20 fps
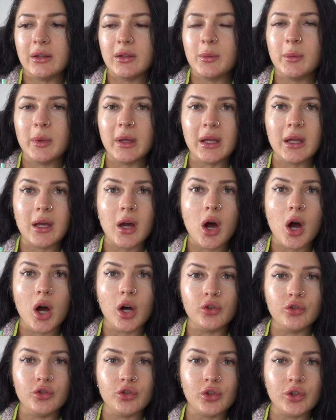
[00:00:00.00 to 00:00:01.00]
to be
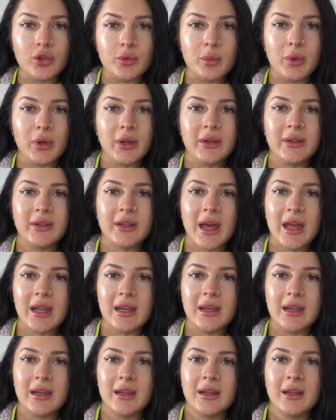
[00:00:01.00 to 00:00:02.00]

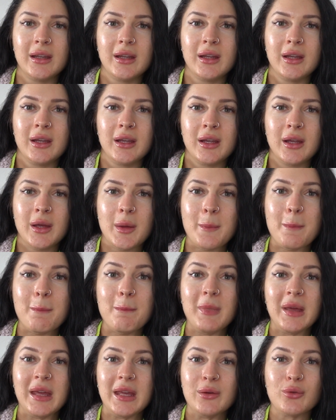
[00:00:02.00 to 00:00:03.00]
100%
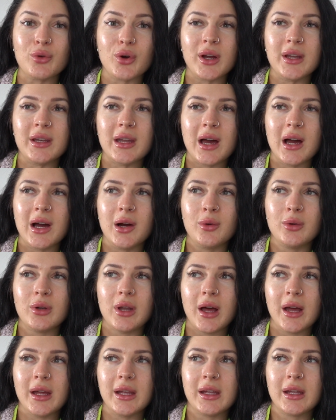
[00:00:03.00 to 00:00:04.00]
me right now,
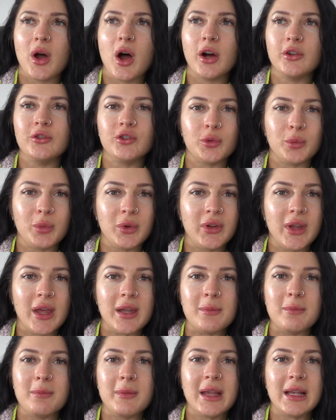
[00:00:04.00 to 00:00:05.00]
like
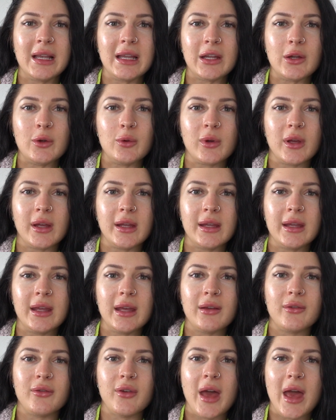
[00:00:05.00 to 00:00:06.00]
100% Millie who can
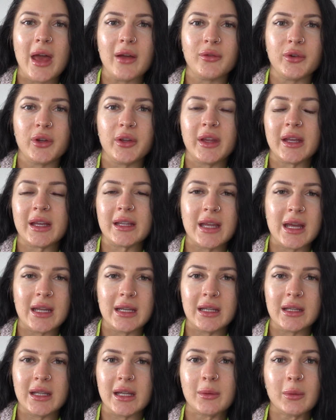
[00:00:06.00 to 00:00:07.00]
give everything and
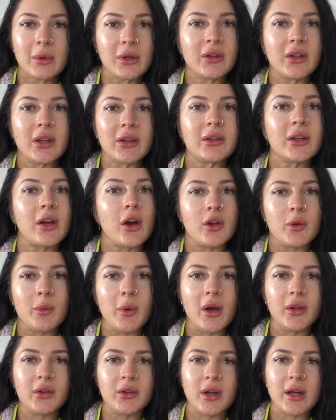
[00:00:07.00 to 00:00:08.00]
anything, because that's the kind of
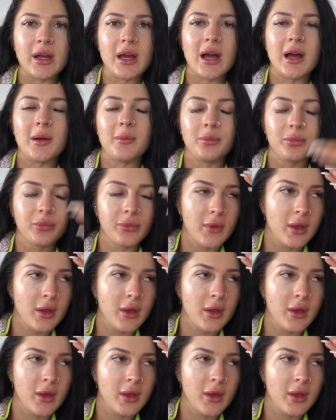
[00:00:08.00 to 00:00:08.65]
person I am.